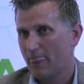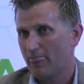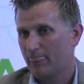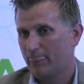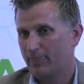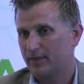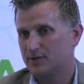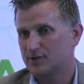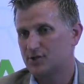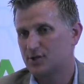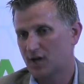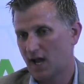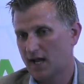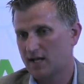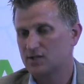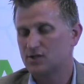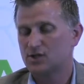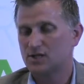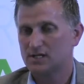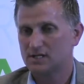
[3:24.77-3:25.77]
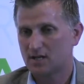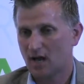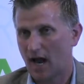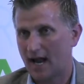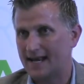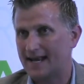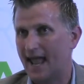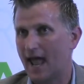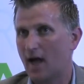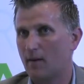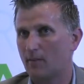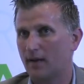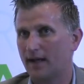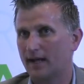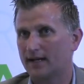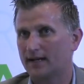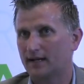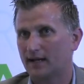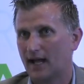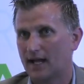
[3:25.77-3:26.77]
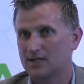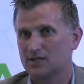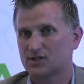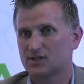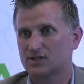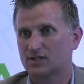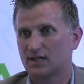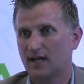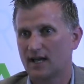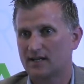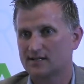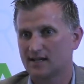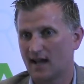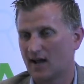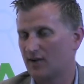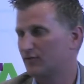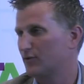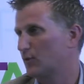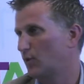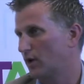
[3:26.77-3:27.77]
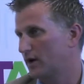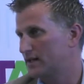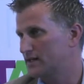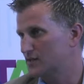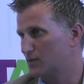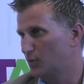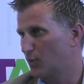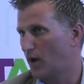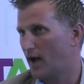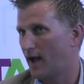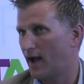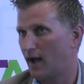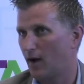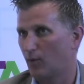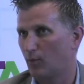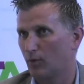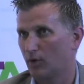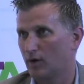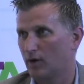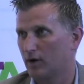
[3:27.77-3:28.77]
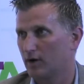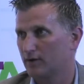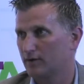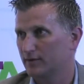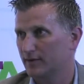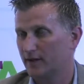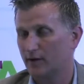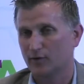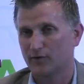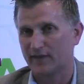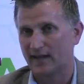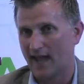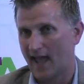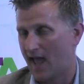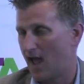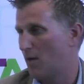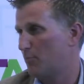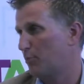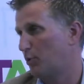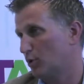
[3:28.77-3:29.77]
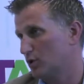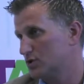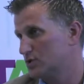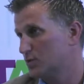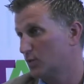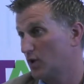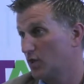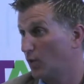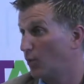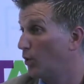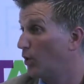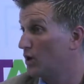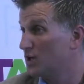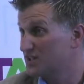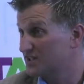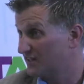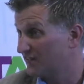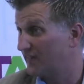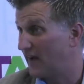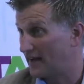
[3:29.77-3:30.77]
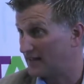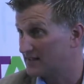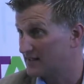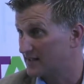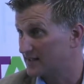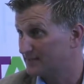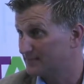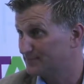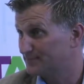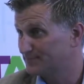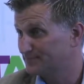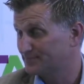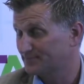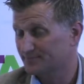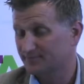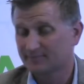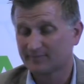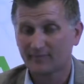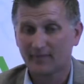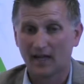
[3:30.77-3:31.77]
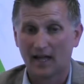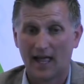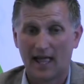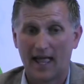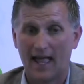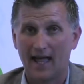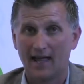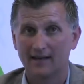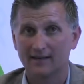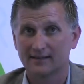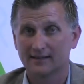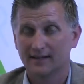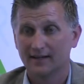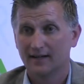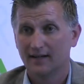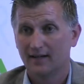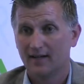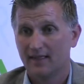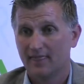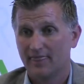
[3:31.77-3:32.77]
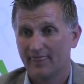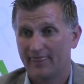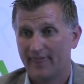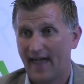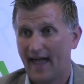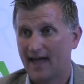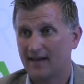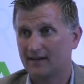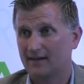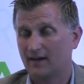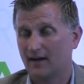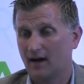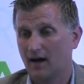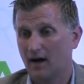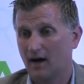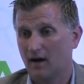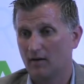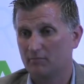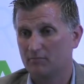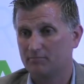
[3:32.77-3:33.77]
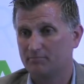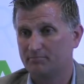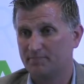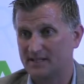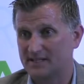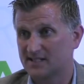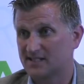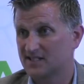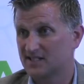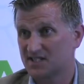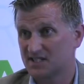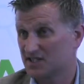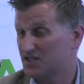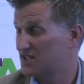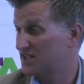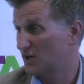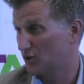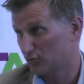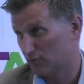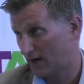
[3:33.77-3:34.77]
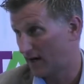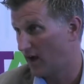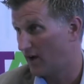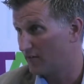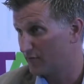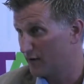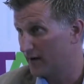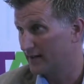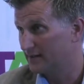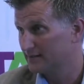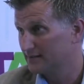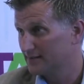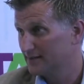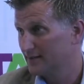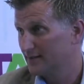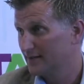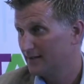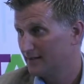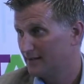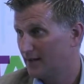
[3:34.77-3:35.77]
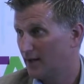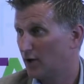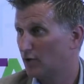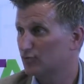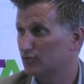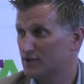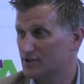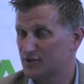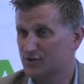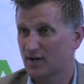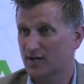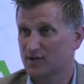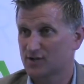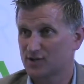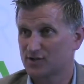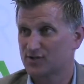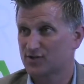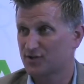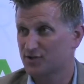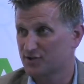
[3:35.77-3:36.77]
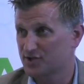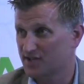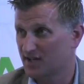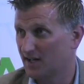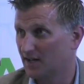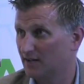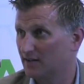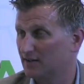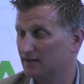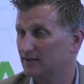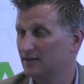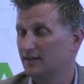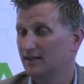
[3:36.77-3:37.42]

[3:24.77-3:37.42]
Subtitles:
the change in dynamic, as everyone is aware, were the airports were the worst affected, and that business is still recovering. Restrictions are still